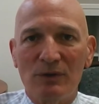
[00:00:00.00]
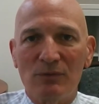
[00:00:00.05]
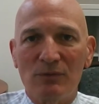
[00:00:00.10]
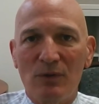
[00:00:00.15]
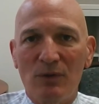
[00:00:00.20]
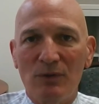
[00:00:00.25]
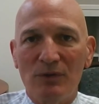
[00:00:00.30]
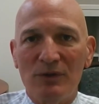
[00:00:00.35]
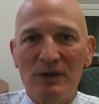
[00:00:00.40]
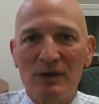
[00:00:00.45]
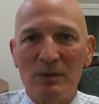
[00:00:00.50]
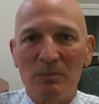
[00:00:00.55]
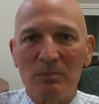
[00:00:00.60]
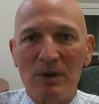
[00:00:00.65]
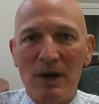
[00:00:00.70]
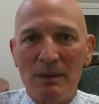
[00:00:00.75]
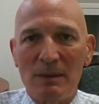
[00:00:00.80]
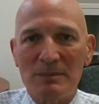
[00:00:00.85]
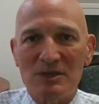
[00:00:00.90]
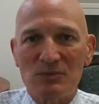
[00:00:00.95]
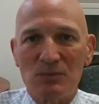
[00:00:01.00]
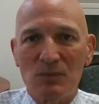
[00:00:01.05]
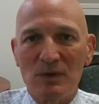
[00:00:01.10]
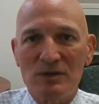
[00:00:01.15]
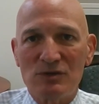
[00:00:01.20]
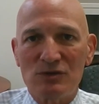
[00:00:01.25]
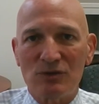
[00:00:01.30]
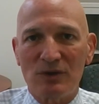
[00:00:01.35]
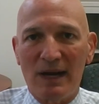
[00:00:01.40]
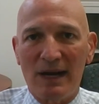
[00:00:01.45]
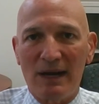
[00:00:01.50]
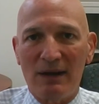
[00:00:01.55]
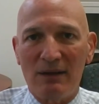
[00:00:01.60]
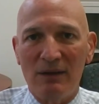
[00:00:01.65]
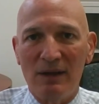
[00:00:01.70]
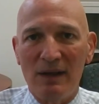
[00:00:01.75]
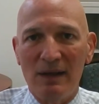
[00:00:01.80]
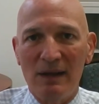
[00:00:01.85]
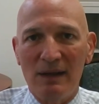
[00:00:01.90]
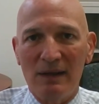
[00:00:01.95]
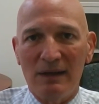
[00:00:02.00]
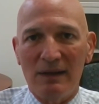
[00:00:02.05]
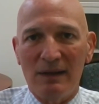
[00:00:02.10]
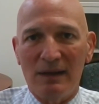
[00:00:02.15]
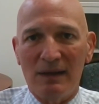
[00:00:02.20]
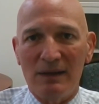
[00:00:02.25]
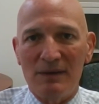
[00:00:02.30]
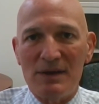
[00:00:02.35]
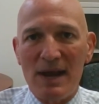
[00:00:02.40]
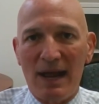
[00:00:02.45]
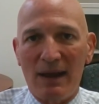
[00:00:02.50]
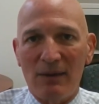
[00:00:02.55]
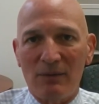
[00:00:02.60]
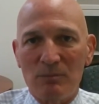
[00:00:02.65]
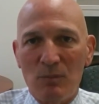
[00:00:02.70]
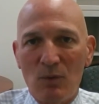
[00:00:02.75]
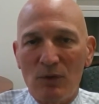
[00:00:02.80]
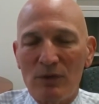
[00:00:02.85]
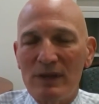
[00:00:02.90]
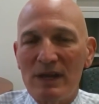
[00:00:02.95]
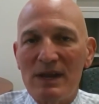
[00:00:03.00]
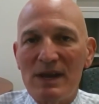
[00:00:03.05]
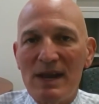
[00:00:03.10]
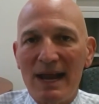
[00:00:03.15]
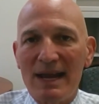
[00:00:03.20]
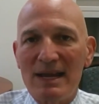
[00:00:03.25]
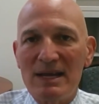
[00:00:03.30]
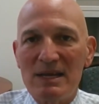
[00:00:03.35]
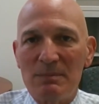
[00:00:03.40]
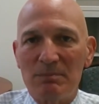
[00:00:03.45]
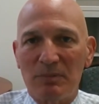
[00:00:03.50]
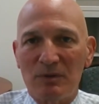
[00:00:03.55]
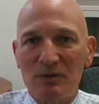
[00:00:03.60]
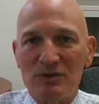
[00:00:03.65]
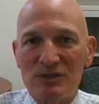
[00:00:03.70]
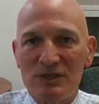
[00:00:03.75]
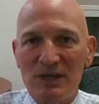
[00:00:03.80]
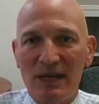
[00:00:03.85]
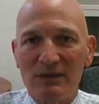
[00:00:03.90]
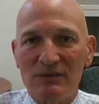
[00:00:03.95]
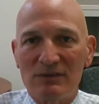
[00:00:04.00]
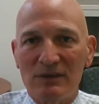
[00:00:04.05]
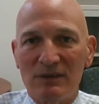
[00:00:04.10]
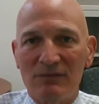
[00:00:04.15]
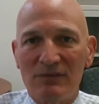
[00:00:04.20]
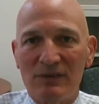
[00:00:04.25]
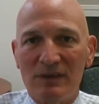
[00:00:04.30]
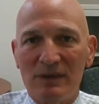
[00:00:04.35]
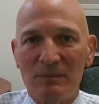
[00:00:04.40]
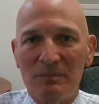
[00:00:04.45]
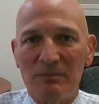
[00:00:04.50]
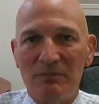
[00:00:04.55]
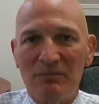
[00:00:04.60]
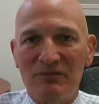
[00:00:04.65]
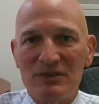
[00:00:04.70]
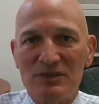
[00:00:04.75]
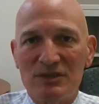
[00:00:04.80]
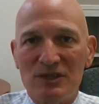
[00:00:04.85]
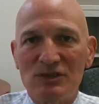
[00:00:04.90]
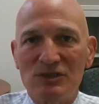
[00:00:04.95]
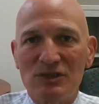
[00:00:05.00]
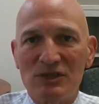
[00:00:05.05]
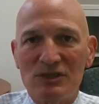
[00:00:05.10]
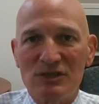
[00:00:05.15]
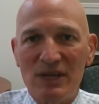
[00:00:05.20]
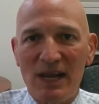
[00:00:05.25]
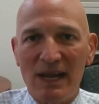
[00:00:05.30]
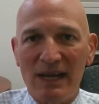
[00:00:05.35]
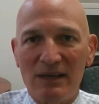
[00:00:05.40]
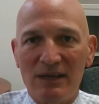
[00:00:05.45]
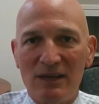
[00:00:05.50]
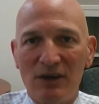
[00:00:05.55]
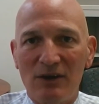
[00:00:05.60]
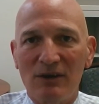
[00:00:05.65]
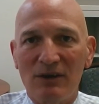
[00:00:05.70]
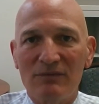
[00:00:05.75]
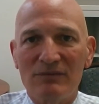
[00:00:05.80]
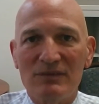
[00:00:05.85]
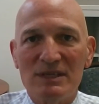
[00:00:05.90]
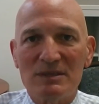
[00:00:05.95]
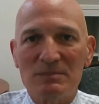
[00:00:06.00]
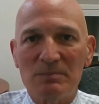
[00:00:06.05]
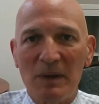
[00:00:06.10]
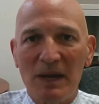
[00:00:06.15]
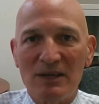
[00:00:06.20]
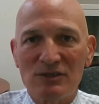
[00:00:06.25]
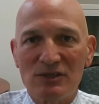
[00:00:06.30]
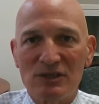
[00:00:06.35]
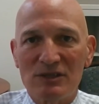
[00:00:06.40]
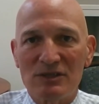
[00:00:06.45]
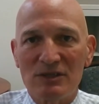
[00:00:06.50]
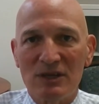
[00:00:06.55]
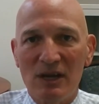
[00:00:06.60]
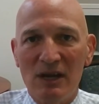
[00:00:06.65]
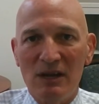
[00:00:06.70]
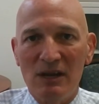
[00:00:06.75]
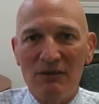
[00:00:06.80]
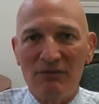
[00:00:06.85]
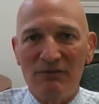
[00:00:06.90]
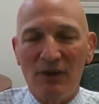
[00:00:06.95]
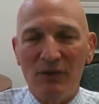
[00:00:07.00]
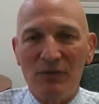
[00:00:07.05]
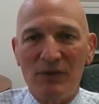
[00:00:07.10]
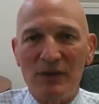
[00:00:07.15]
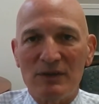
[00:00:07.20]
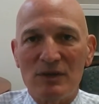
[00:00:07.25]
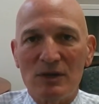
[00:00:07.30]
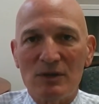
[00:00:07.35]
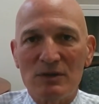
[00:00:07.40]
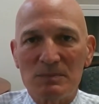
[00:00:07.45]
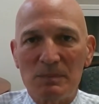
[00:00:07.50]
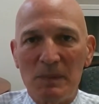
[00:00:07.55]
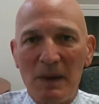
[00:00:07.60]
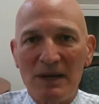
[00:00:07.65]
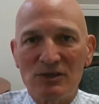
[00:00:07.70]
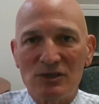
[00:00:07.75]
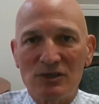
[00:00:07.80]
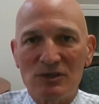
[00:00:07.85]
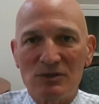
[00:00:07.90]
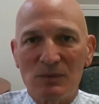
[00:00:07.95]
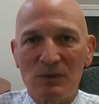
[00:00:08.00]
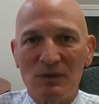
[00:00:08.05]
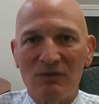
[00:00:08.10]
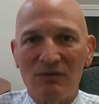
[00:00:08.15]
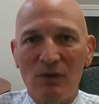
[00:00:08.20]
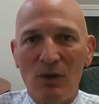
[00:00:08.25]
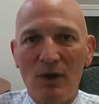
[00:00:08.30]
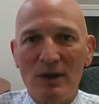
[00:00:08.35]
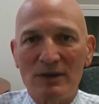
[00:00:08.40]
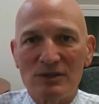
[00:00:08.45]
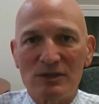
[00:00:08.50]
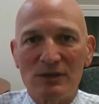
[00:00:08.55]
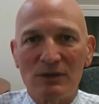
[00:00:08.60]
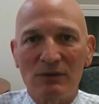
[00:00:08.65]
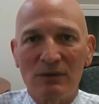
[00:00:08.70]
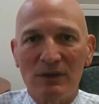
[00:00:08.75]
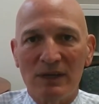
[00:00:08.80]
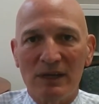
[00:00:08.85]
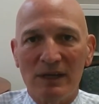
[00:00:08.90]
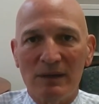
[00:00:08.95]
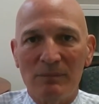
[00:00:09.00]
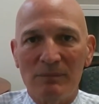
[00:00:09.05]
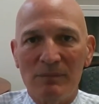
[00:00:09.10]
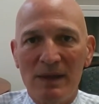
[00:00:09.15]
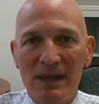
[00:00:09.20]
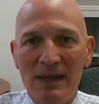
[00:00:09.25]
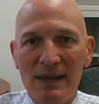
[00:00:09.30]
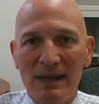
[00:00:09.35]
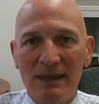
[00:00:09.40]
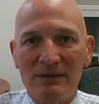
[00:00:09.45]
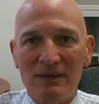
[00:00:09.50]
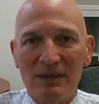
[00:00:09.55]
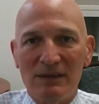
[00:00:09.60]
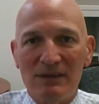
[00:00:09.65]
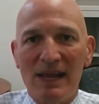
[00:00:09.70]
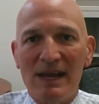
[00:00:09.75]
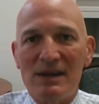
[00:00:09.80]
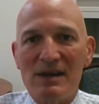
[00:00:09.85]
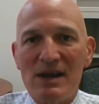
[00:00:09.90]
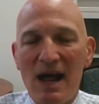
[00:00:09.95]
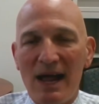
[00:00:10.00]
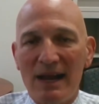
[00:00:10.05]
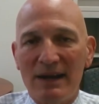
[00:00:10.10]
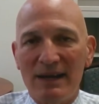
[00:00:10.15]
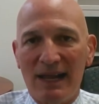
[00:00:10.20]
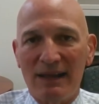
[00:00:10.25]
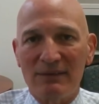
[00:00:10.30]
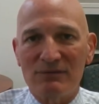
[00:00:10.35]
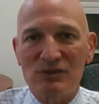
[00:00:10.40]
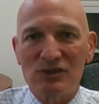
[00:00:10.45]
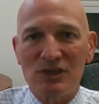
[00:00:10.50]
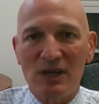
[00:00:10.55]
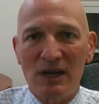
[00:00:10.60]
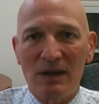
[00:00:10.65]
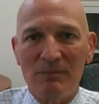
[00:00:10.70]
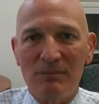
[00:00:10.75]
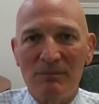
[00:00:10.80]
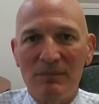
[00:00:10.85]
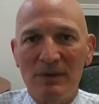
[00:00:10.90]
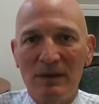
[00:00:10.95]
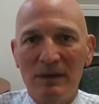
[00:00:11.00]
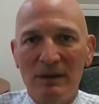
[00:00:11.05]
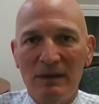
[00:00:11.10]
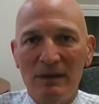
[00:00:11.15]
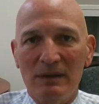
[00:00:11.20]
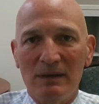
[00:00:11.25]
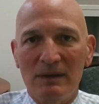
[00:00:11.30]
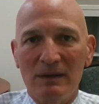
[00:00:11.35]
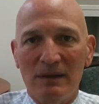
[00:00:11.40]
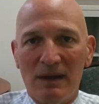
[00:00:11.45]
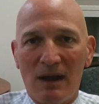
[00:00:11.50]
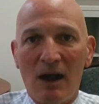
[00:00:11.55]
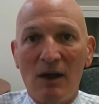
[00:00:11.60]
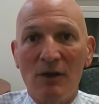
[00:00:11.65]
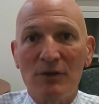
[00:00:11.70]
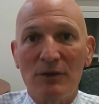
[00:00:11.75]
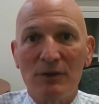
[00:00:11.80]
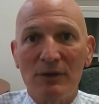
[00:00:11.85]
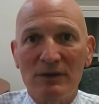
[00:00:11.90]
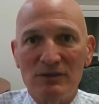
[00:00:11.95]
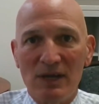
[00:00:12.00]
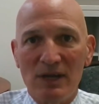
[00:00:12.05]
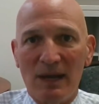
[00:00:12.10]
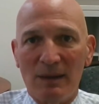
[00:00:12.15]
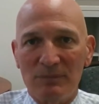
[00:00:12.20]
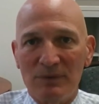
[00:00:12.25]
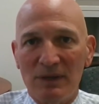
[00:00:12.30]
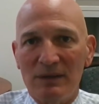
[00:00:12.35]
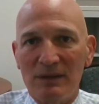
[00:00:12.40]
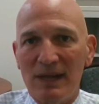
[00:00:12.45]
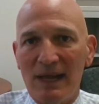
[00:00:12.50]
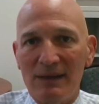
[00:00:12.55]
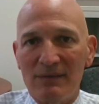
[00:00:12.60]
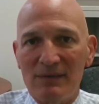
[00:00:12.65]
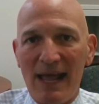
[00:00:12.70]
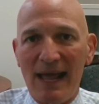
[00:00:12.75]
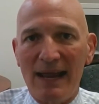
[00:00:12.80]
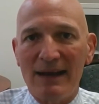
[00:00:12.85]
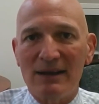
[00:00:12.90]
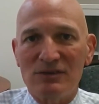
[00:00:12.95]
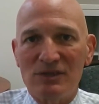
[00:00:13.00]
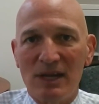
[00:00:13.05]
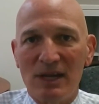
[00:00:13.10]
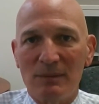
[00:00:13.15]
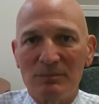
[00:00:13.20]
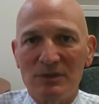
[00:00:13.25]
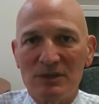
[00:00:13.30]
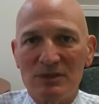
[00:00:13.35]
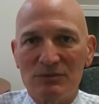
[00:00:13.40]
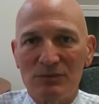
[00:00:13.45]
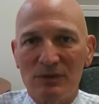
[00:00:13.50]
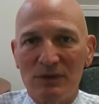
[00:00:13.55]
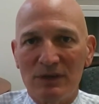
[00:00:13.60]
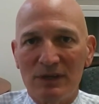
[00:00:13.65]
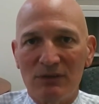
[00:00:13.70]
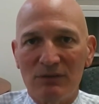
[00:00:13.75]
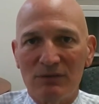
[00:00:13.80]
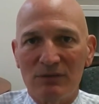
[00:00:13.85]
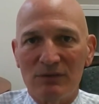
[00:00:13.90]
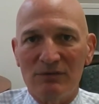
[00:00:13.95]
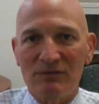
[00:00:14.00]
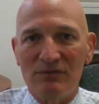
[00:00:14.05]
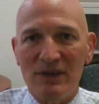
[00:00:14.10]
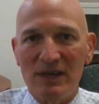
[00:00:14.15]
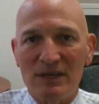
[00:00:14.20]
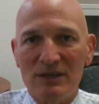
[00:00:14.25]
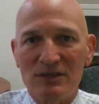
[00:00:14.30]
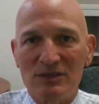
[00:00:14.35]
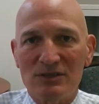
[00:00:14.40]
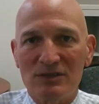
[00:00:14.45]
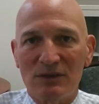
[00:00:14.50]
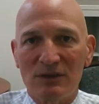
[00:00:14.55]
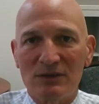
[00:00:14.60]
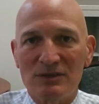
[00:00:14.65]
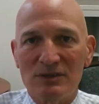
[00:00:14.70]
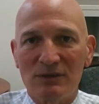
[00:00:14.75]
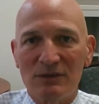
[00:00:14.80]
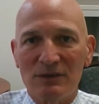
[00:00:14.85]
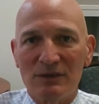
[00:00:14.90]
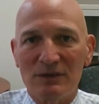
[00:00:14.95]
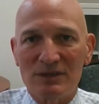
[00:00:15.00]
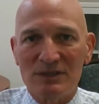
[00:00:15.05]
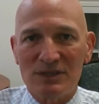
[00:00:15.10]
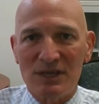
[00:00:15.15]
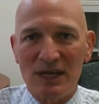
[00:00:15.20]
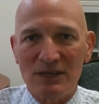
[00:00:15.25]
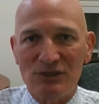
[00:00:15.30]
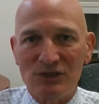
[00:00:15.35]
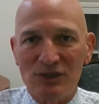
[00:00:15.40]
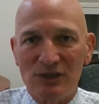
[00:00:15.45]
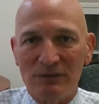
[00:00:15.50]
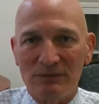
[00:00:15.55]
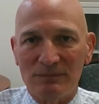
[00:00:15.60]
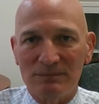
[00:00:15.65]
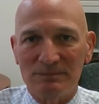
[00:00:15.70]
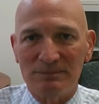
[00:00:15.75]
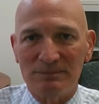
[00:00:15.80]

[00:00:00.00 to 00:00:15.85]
enrolled in the PROMISE 1 trial, not more than 90% of the physicians taking care of these patients felt that those patients would have lost their limb did they not have some other attempt, and that attempt is really through venous arterialization.